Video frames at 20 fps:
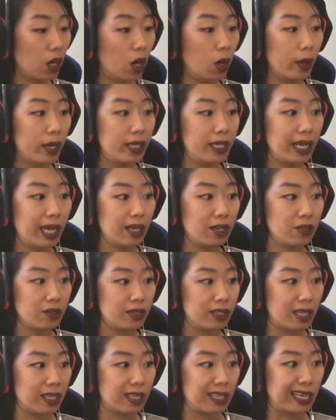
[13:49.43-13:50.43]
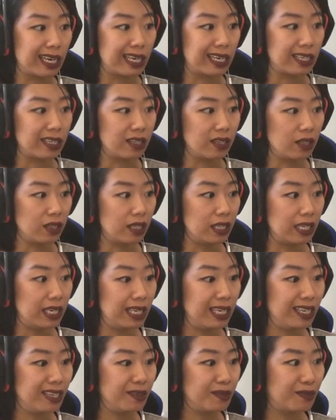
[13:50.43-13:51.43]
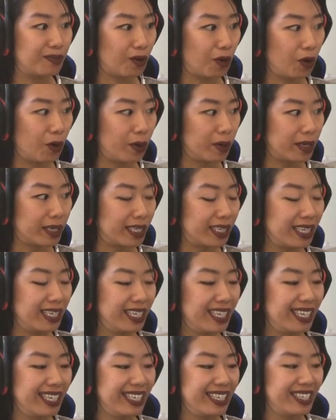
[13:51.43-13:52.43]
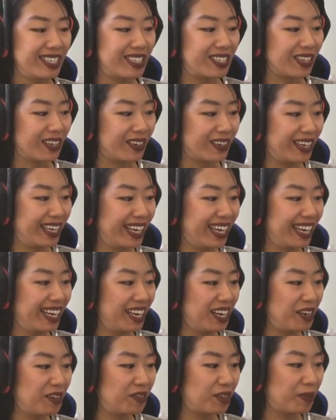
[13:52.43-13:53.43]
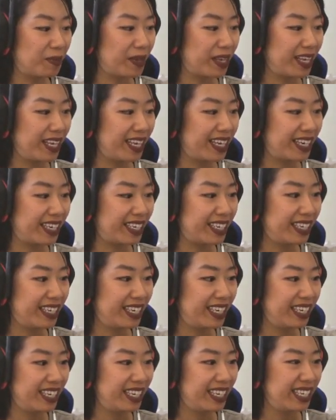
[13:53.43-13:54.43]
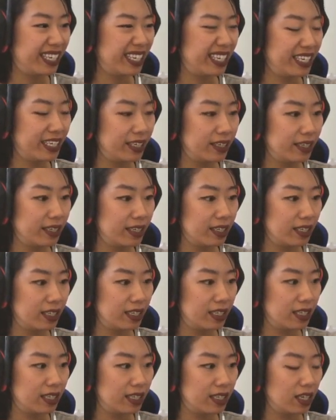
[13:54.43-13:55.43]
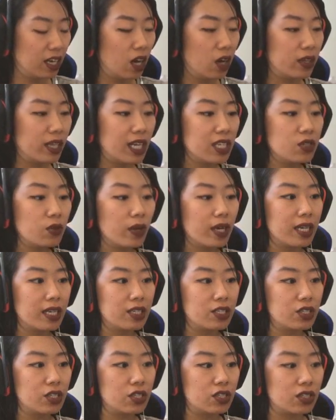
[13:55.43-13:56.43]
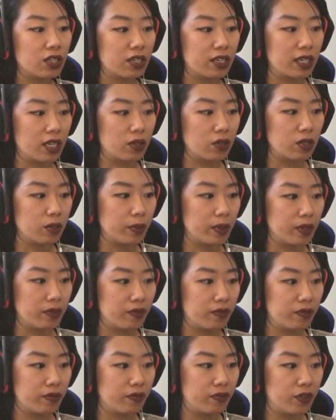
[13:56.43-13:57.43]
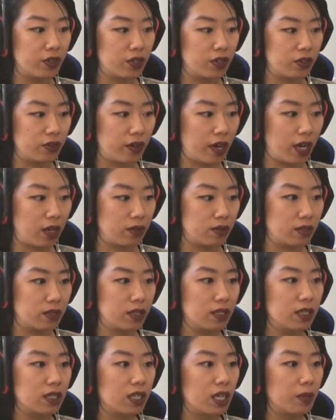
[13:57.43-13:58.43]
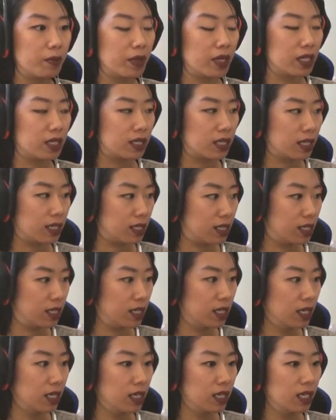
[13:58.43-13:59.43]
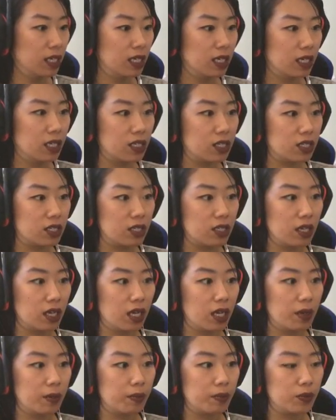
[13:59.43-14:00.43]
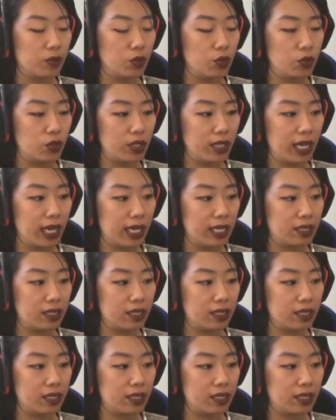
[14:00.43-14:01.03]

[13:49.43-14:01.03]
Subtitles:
Oh, and not only that, they gotta lean forward. So from here. Oh, that's why she started out a little bit further out. That makes sense. Because Ryujin